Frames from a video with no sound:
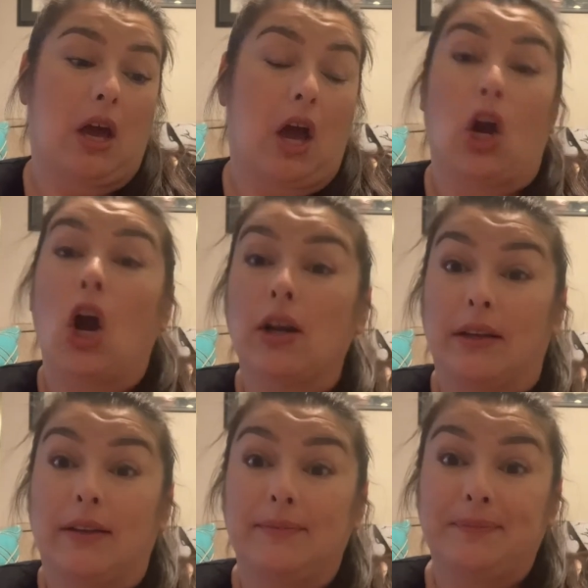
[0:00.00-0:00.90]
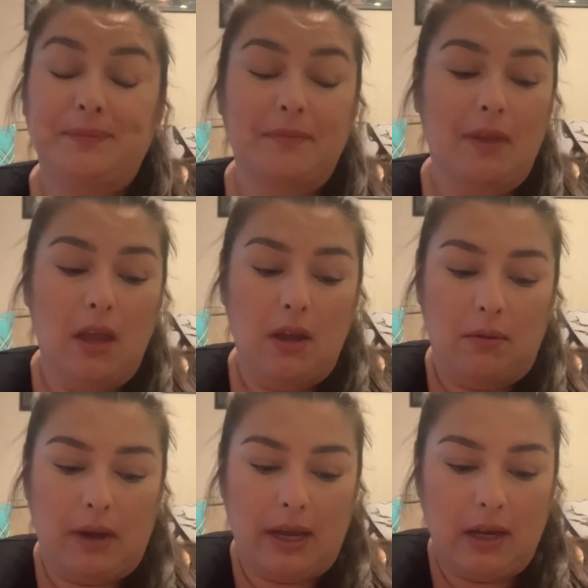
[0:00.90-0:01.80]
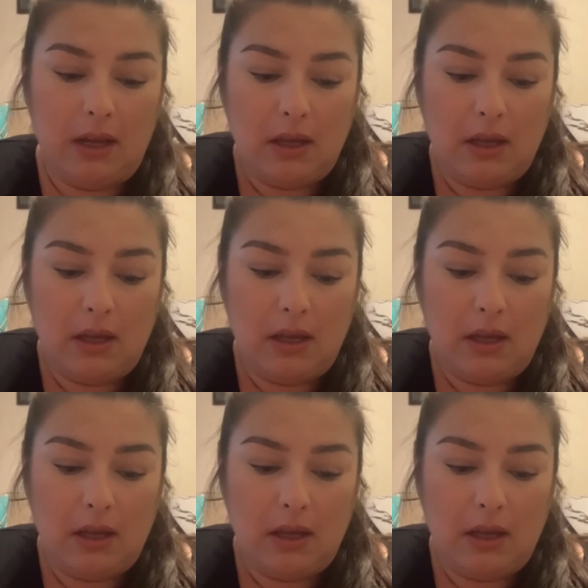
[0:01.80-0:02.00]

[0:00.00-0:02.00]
a garden, right?